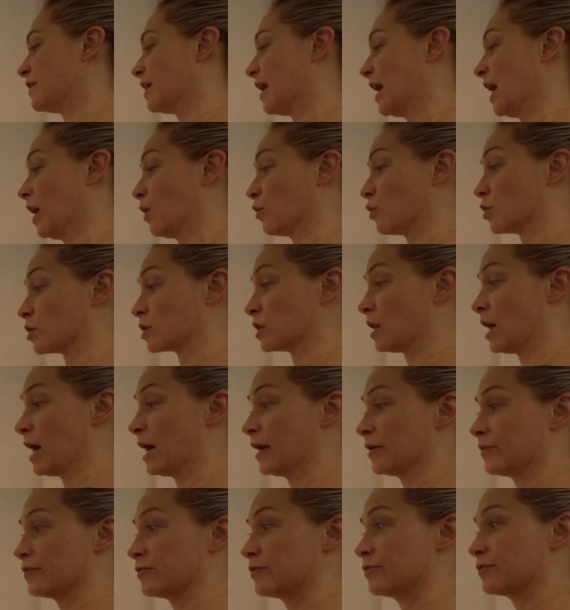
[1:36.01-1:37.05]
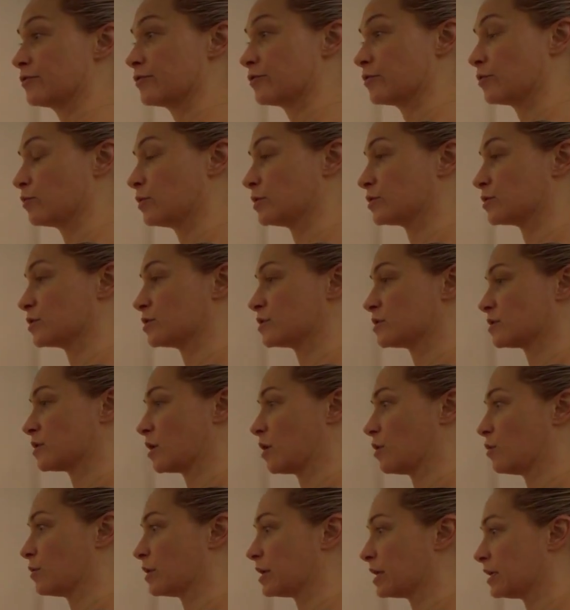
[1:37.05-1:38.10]
the Hourglass, which is
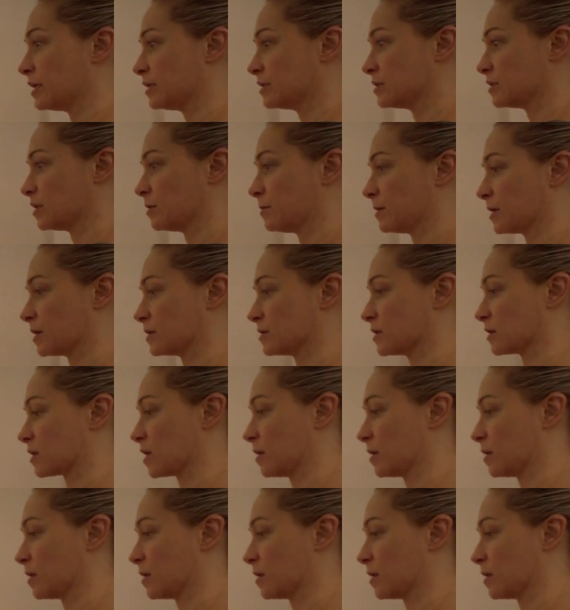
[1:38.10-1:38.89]
so easy because it